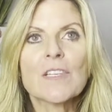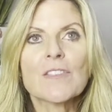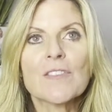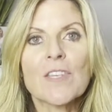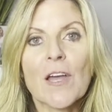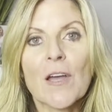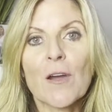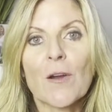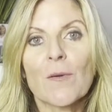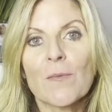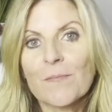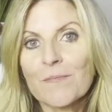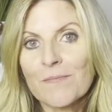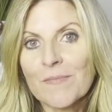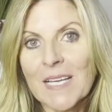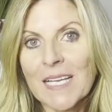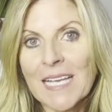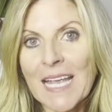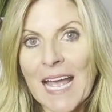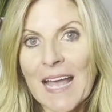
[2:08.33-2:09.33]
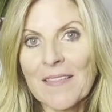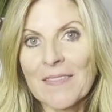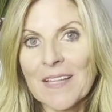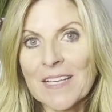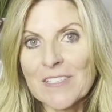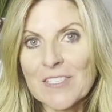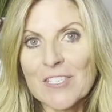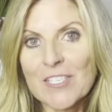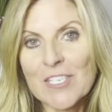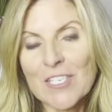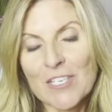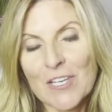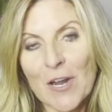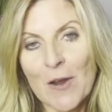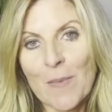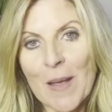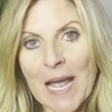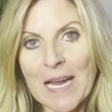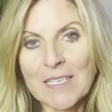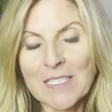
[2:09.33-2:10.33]
So again, let's
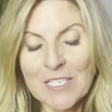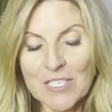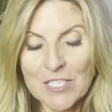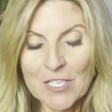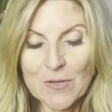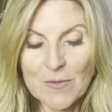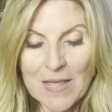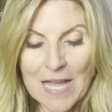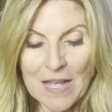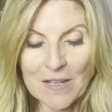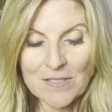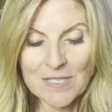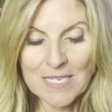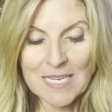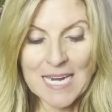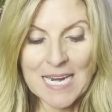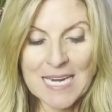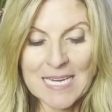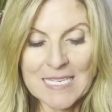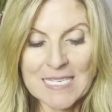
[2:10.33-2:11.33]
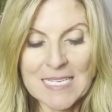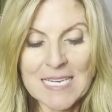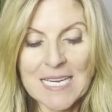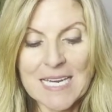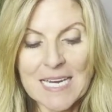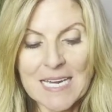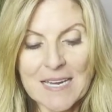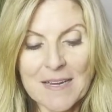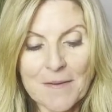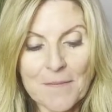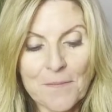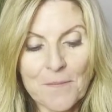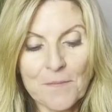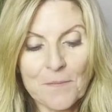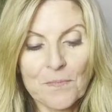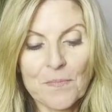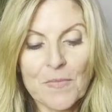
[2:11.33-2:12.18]
go back to 2018.